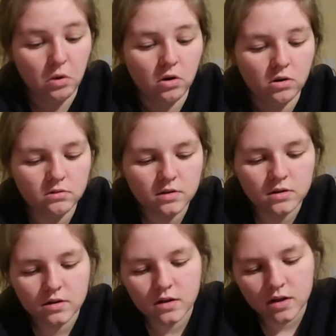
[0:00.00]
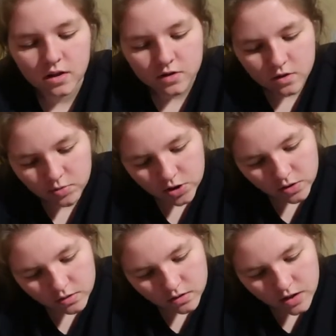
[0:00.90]
oh, that's super
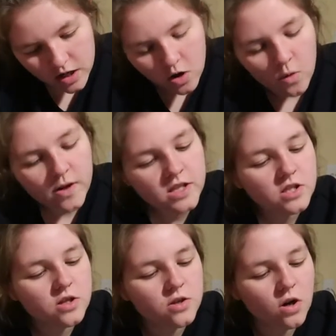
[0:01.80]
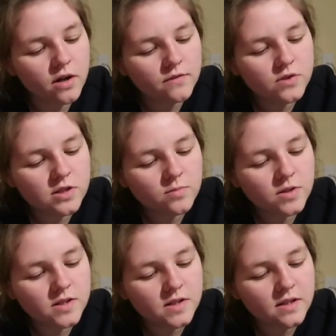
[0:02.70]
cute. I always thought for some
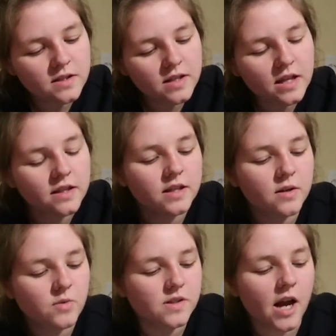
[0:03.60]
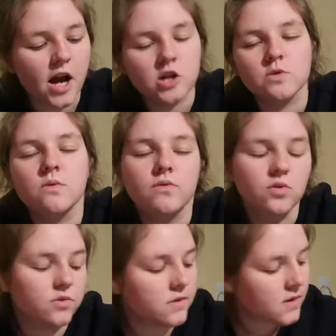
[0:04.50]
reason that like it was actual
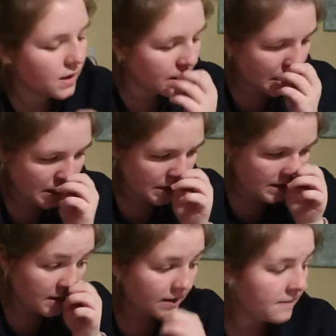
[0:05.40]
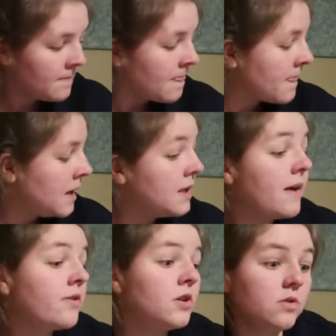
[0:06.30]
fruit inside.
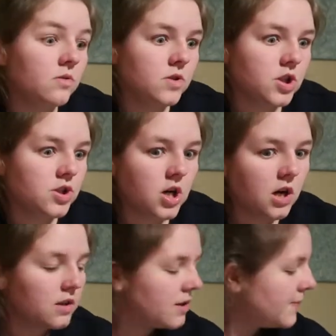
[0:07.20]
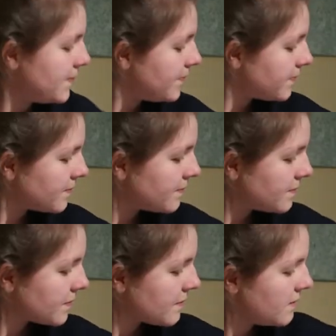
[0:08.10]
Never knew it was just chocolate.
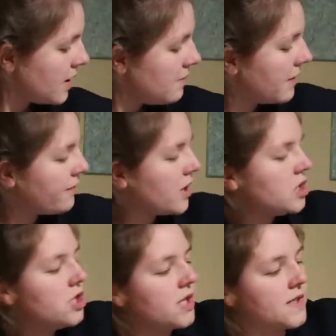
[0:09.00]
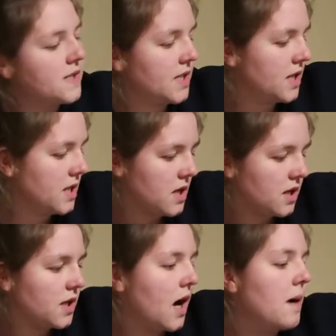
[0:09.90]
My friend Justin
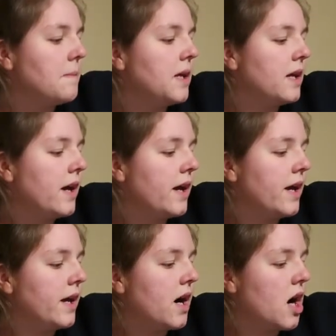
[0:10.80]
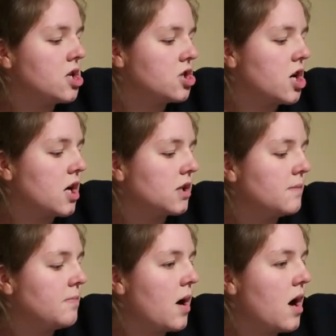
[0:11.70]
got me a hot
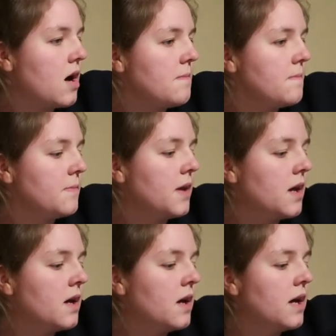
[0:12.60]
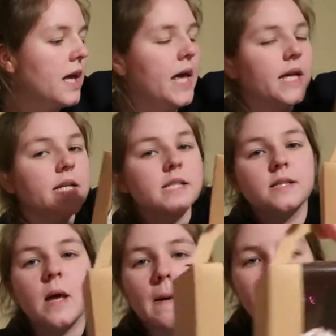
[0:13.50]
chocolate bomb, and it's